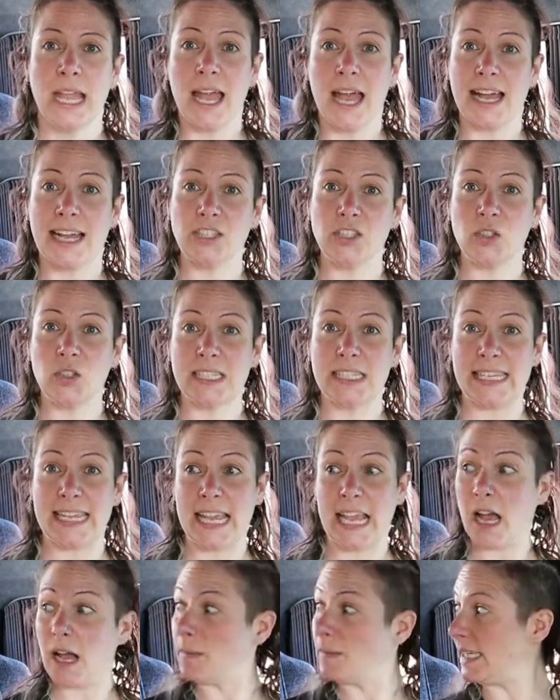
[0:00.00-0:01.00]
As you can
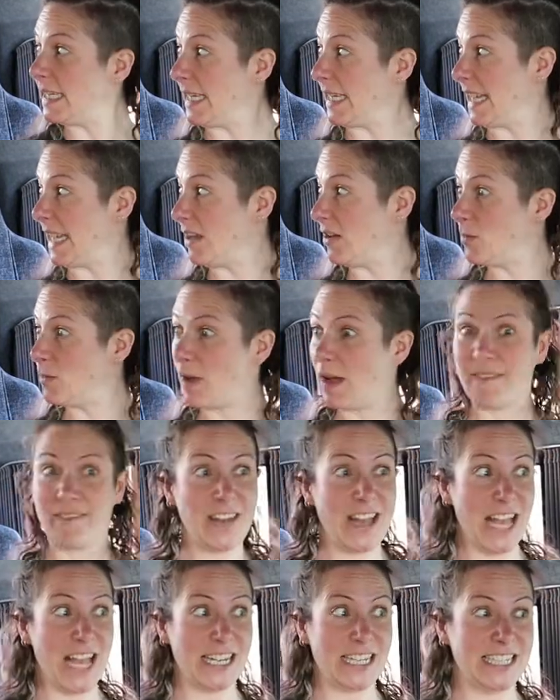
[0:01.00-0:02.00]
see, I'm sitting here in my
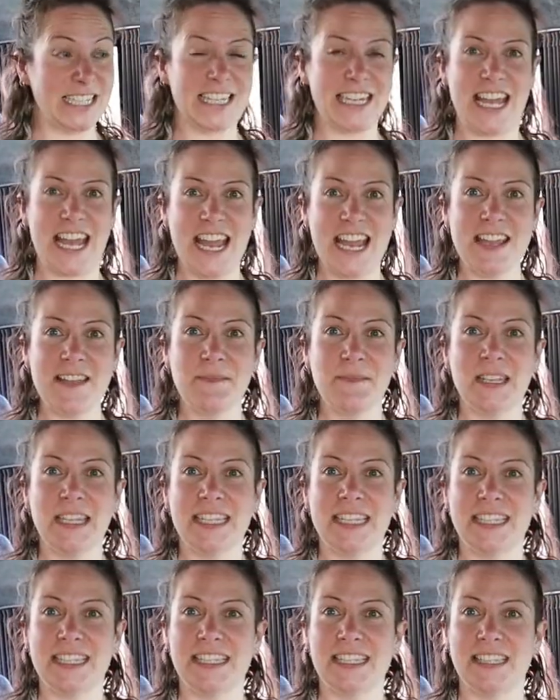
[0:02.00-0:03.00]
van today.
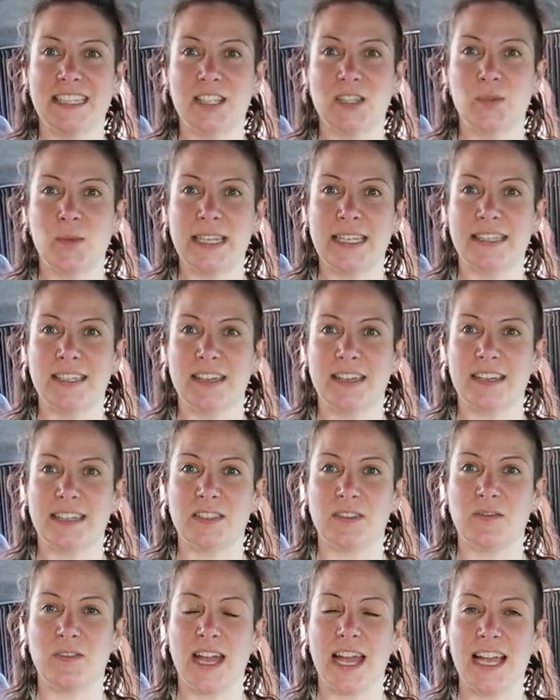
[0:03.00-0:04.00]
This is the Sweet
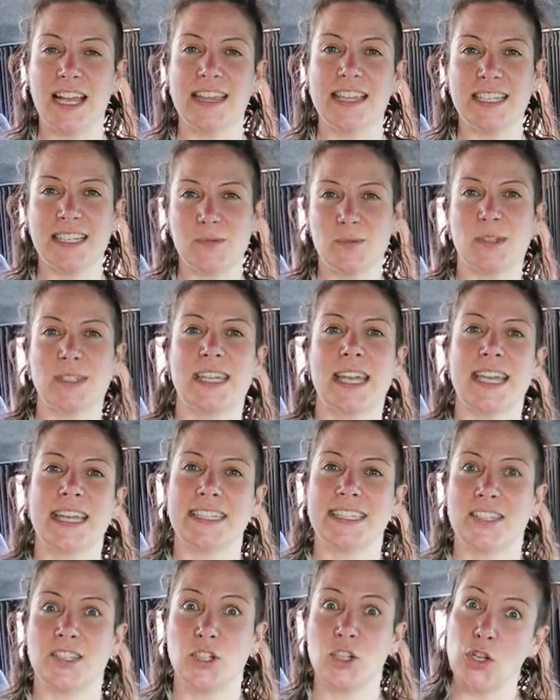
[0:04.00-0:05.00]
Circus van. This is what
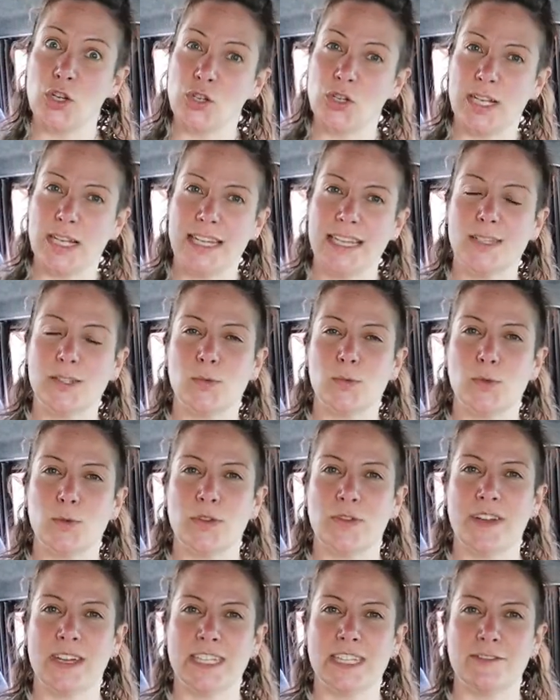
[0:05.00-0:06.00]
takes us usually to all
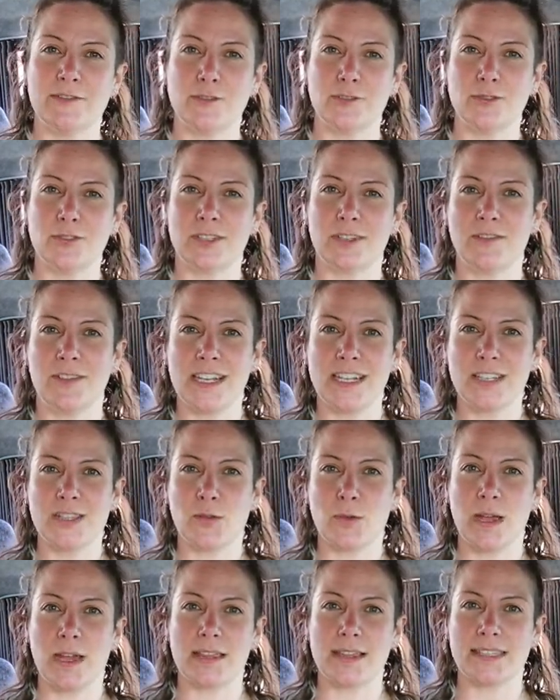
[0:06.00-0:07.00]
the festivals and events
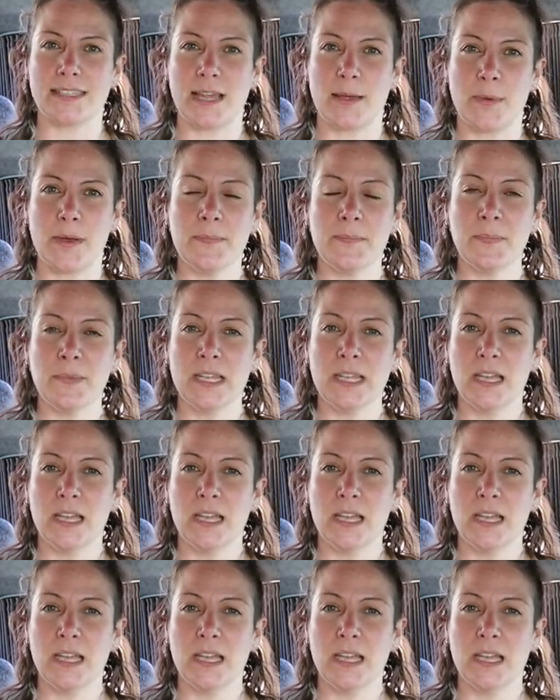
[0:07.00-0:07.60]
throughout the summer.